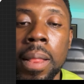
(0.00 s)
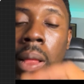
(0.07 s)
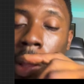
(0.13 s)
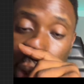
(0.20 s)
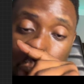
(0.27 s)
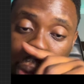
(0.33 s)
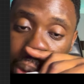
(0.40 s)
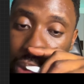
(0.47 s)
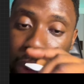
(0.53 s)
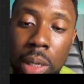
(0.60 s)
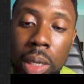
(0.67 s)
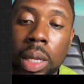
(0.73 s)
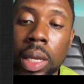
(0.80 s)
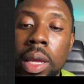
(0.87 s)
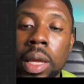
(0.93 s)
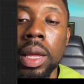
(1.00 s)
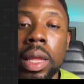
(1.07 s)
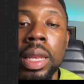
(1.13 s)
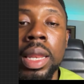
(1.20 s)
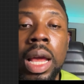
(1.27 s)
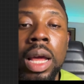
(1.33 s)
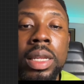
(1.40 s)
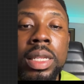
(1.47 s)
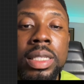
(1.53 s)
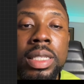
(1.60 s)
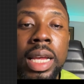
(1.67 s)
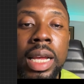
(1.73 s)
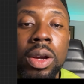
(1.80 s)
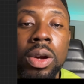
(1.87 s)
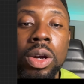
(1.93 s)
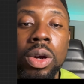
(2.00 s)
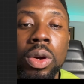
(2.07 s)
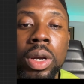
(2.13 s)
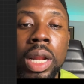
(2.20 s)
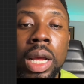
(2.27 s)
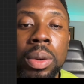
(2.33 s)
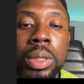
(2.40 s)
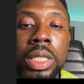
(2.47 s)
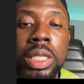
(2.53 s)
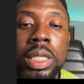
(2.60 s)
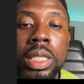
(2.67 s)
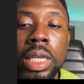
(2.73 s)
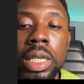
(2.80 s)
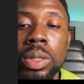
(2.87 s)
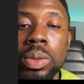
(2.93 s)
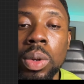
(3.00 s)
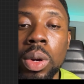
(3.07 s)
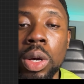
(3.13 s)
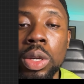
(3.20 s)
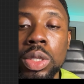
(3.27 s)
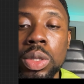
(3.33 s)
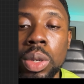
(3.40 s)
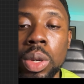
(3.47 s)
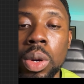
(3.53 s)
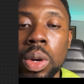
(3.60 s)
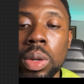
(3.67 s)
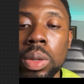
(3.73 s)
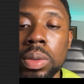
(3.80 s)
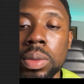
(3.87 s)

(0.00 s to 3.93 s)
This one. Now the second corner, which is this, will also go.